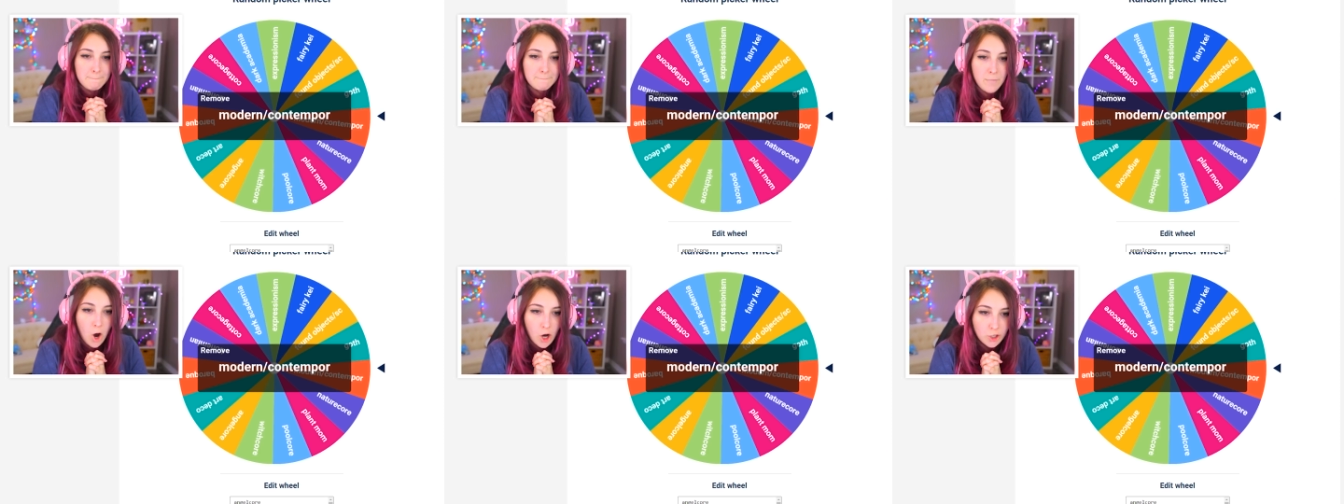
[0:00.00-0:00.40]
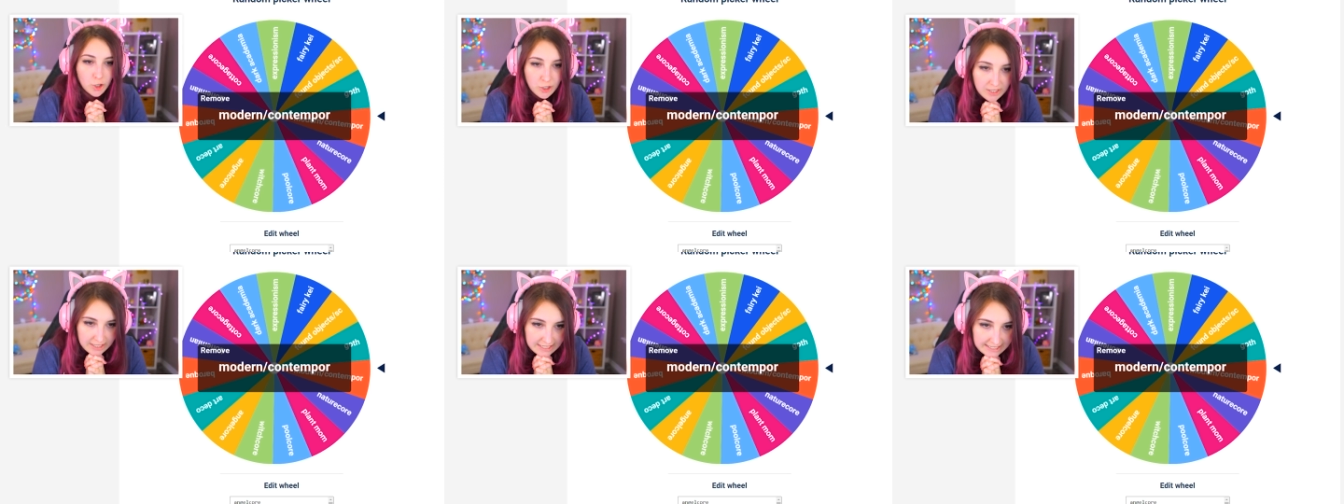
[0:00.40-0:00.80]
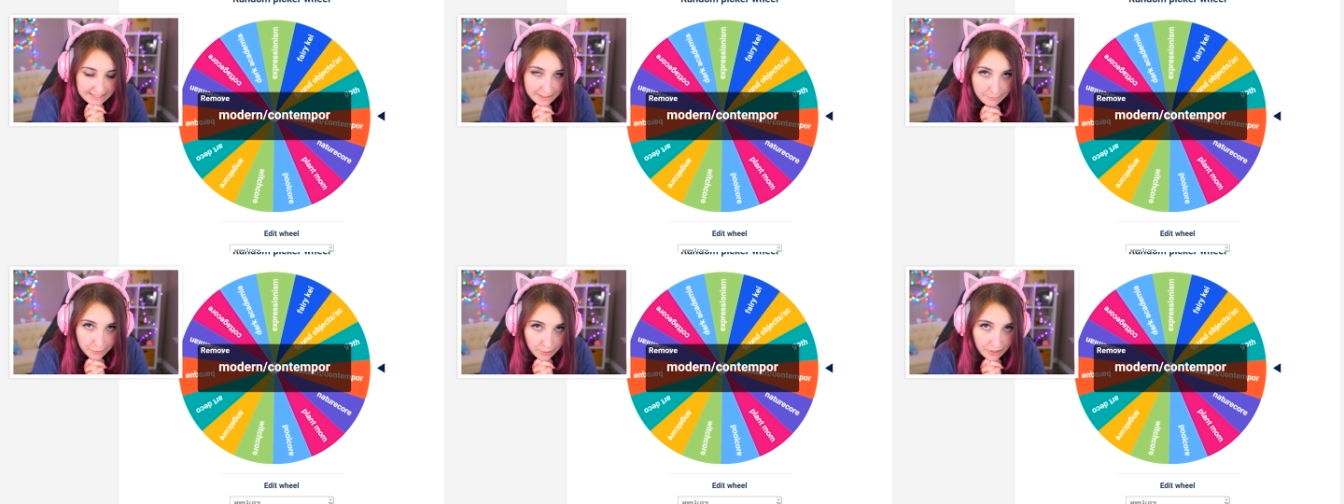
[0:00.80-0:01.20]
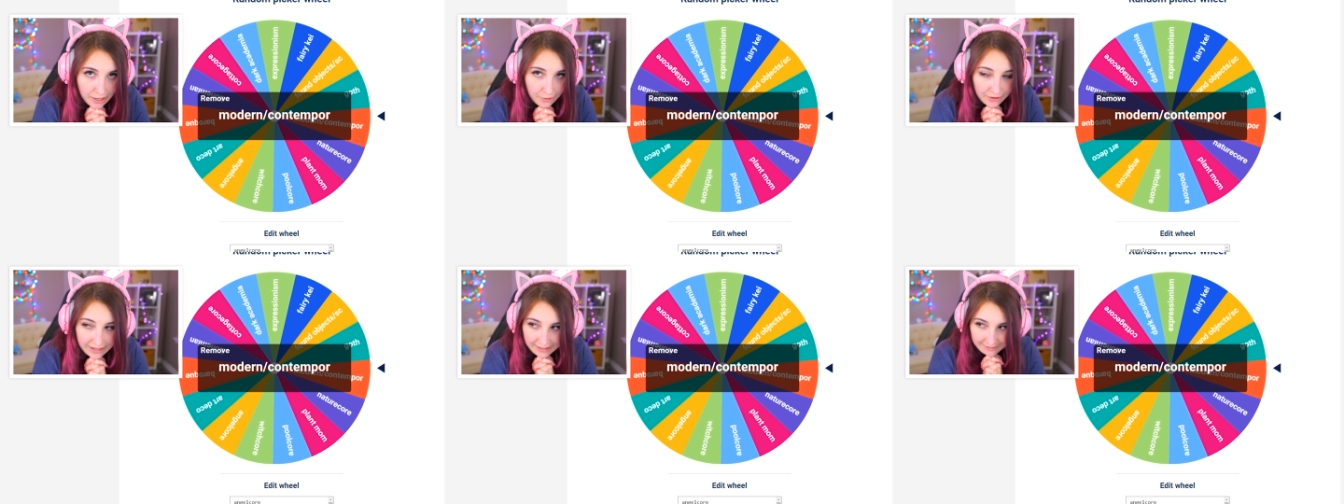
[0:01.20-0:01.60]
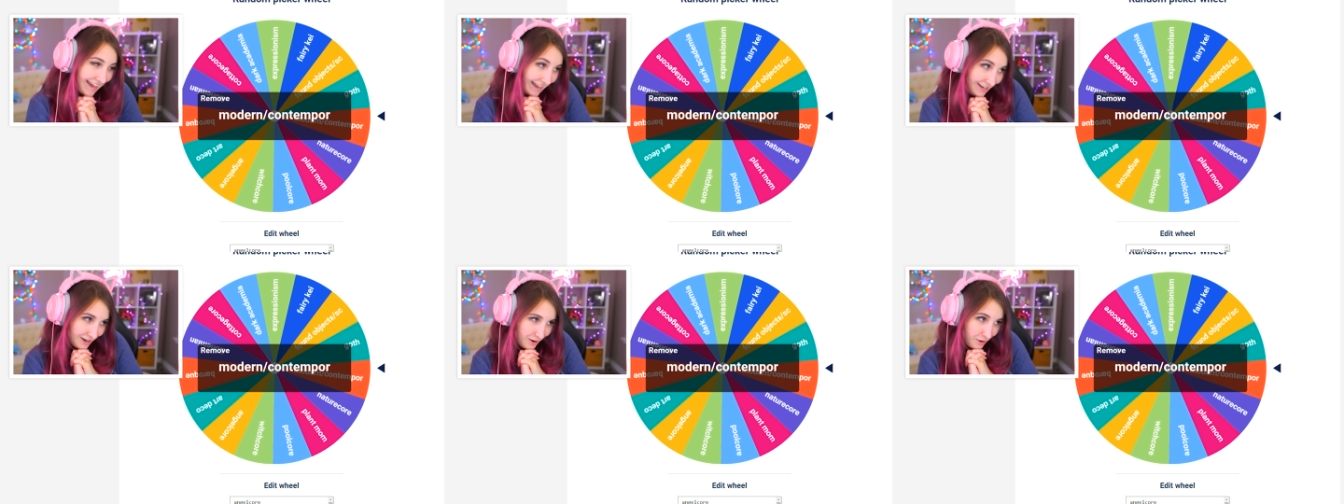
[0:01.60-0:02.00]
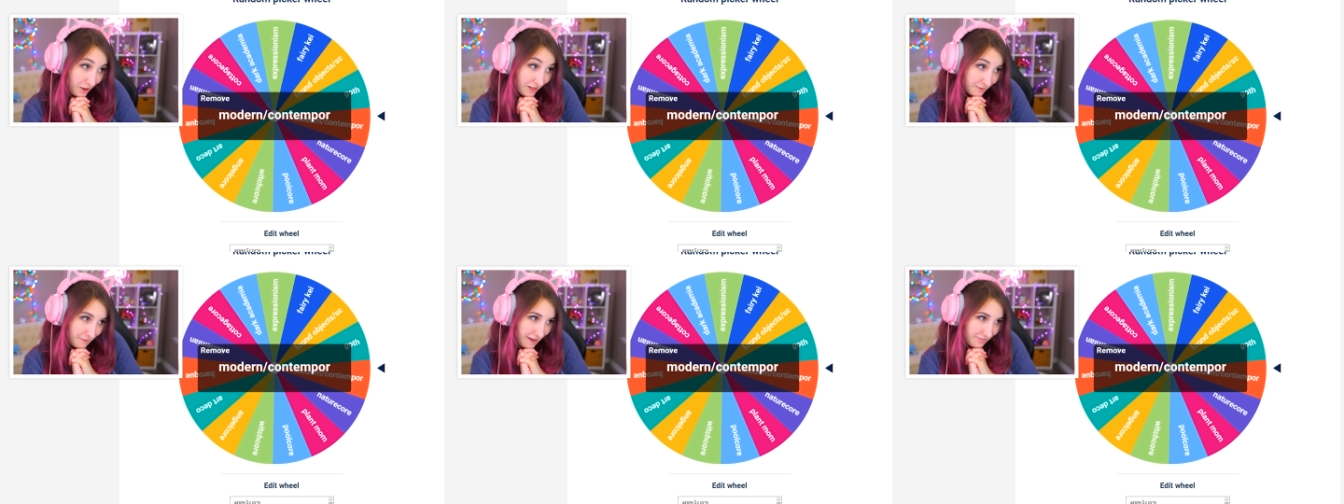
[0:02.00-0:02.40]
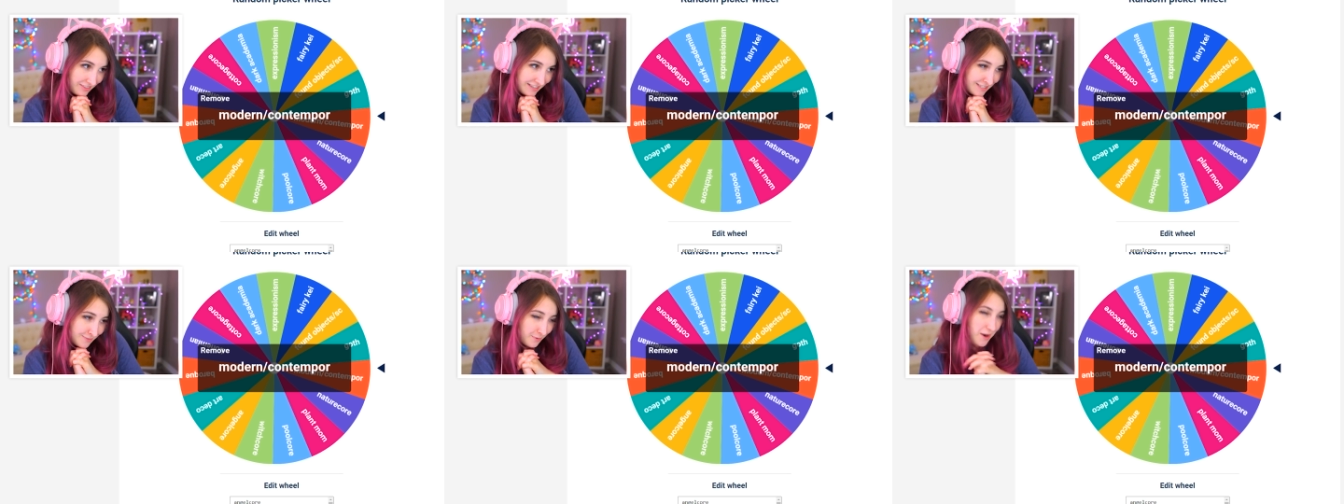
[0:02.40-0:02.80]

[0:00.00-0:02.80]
Modern contemporary? I know all about this